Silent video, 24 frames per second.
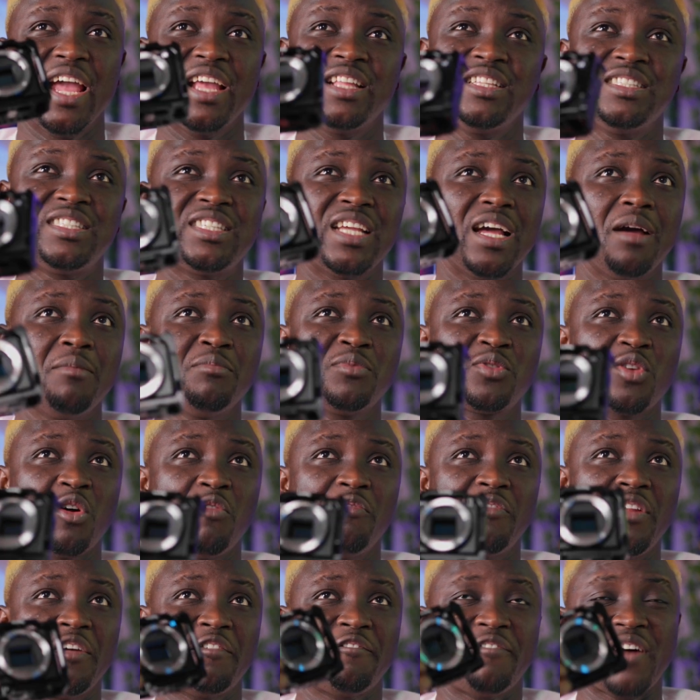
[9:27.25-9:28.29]
in terms
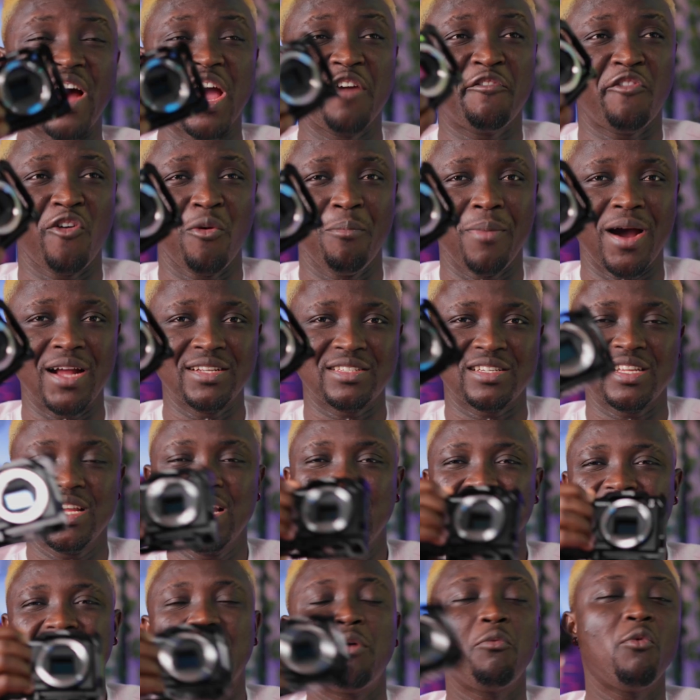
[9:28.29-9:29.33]
of the file format
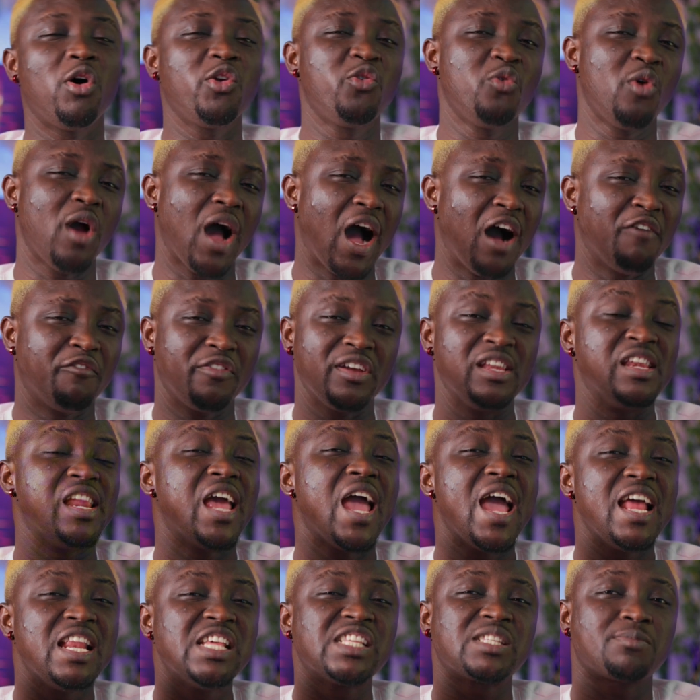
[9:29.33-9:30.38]
than what you have in
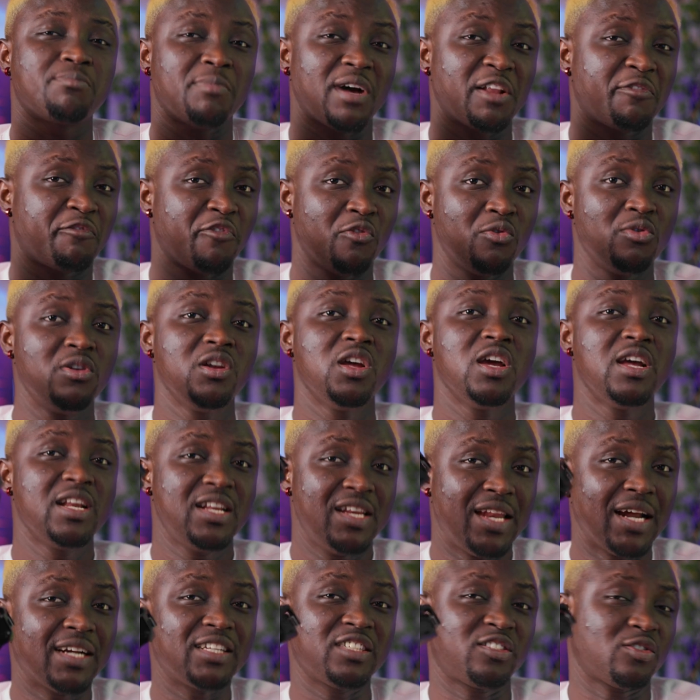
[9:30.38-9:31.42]
any smartphone
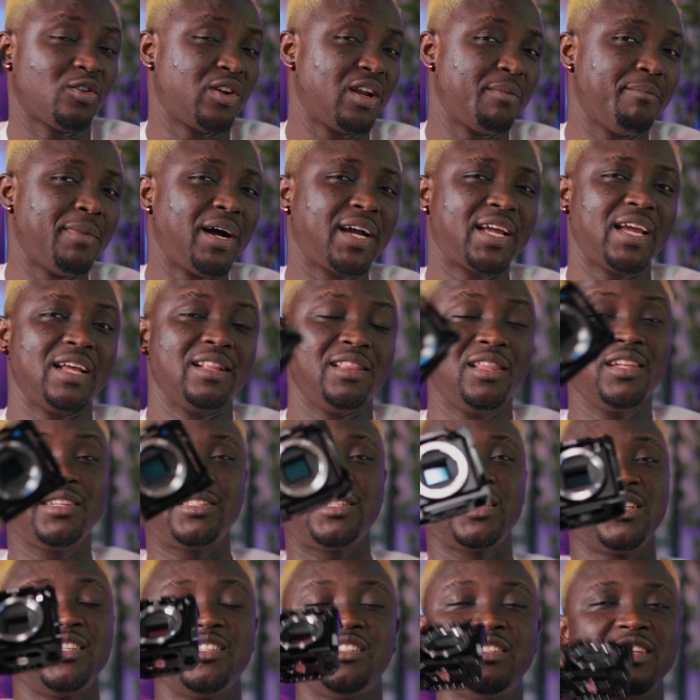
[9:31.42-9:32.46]
that is on the market.
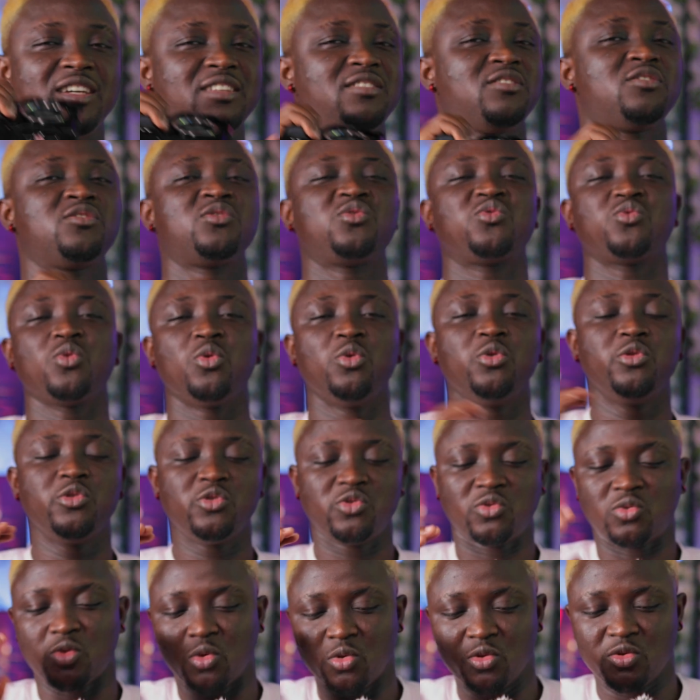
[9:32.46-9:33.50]
This thing is just
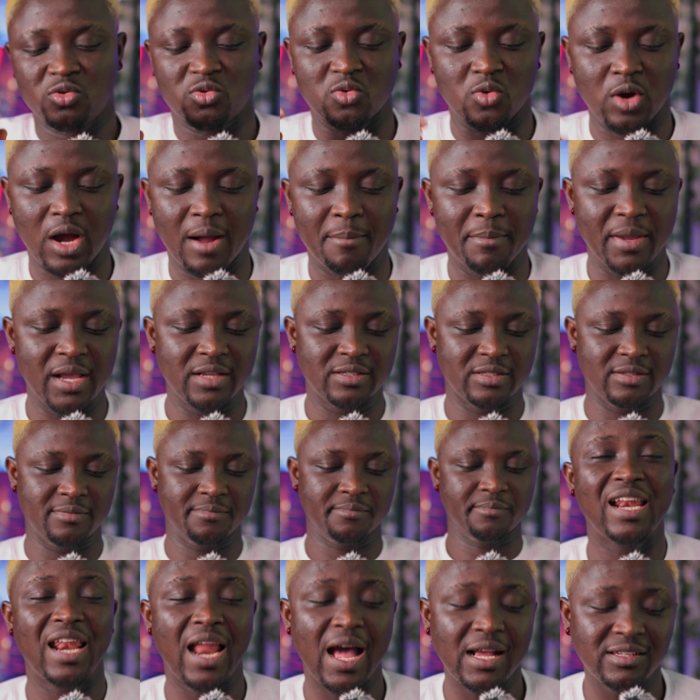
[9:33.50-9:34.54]
so amazing.
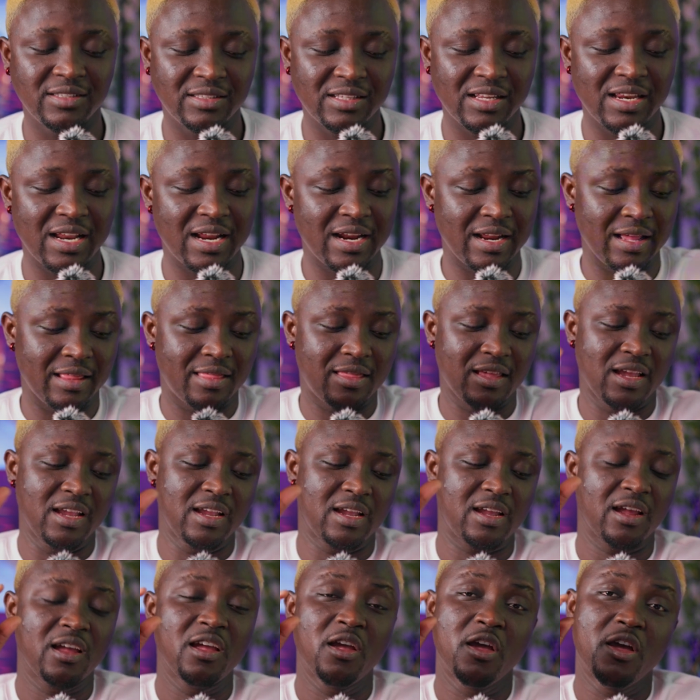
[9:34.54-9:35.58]
The last thing that I
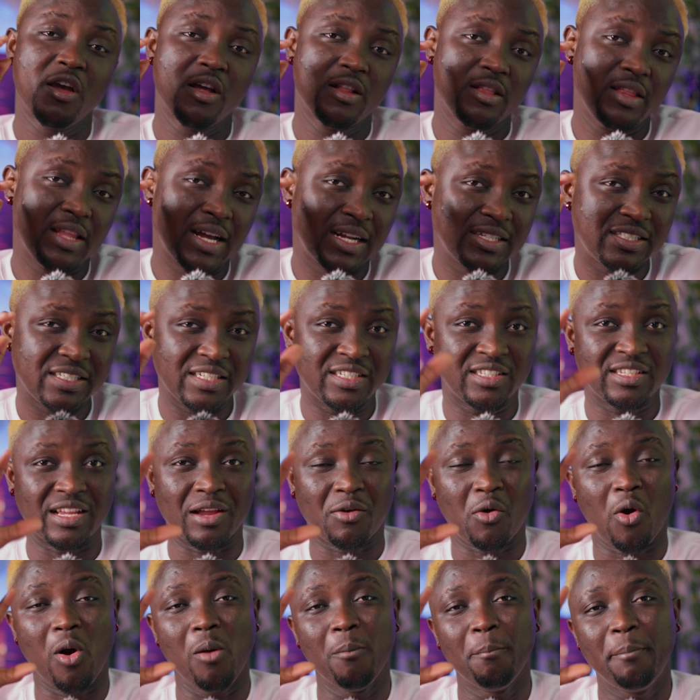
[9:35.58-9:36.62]
think that is
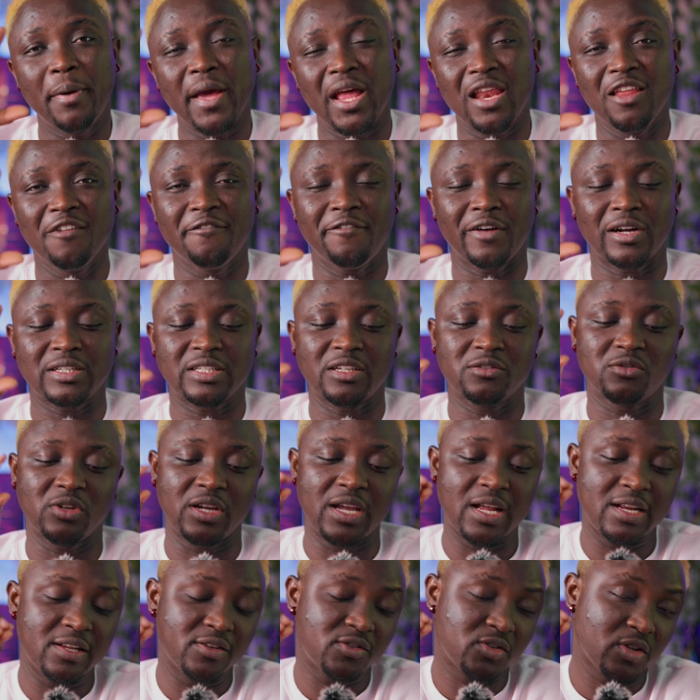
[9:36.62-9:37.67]
a compelling factor to
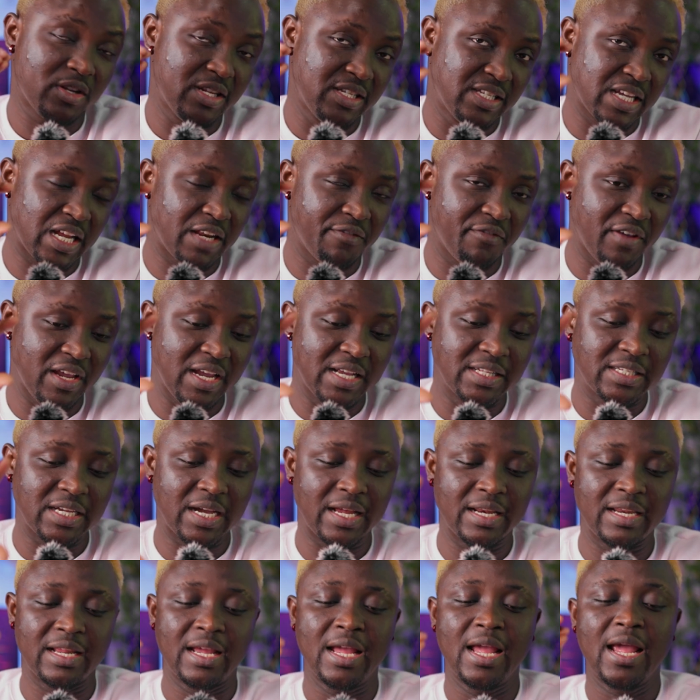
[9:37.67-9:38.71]
get a Sony
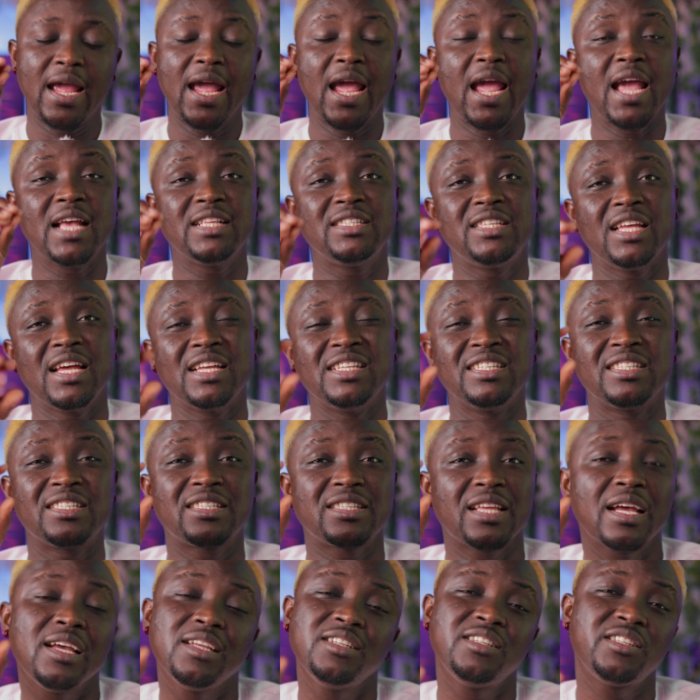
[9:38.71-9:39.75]
ZV-E10 is the
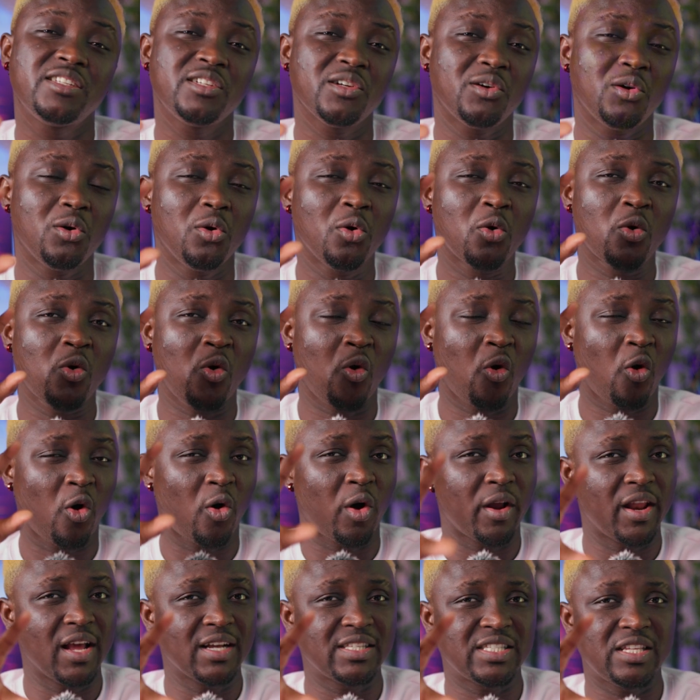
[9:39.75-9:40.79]
essential
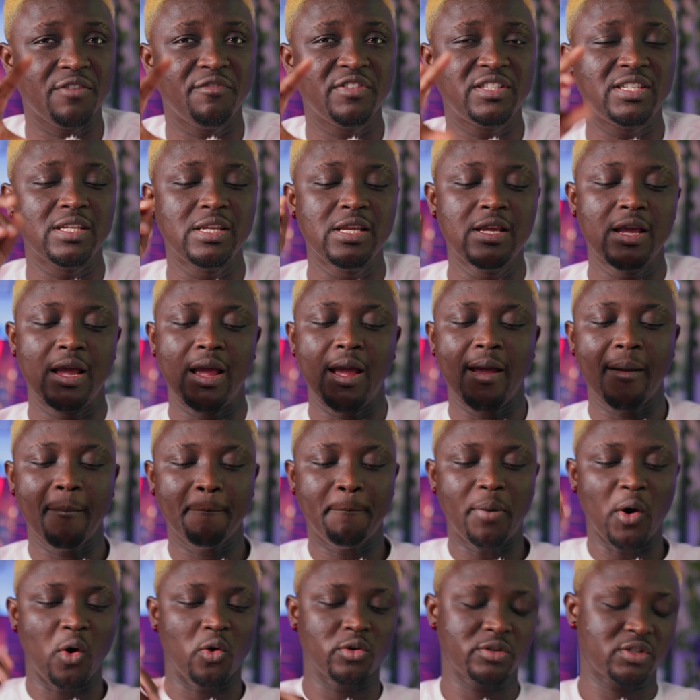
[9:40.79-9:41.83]
connectivity
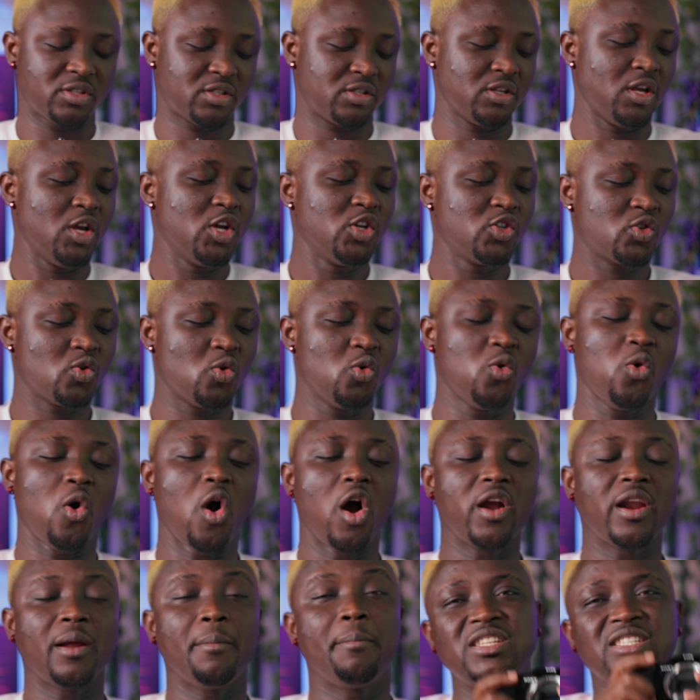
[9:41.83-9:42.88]
ports. So
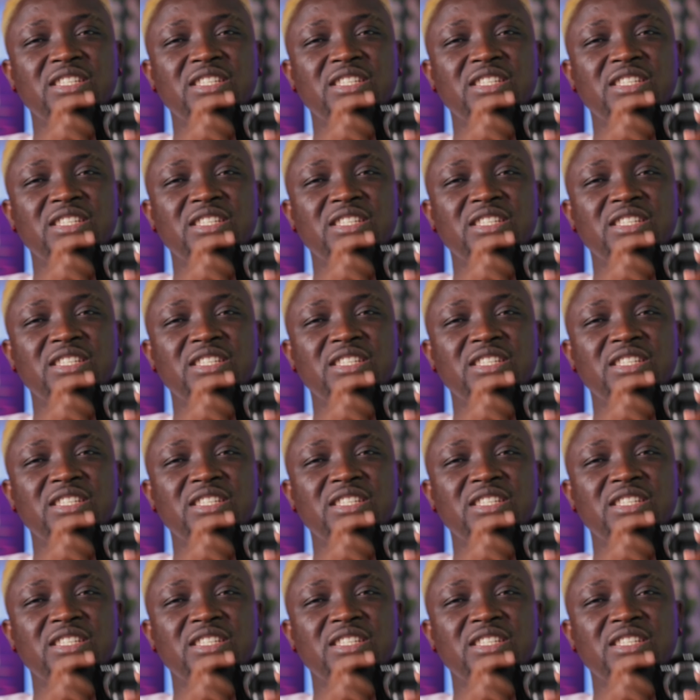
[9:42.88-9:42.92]
on the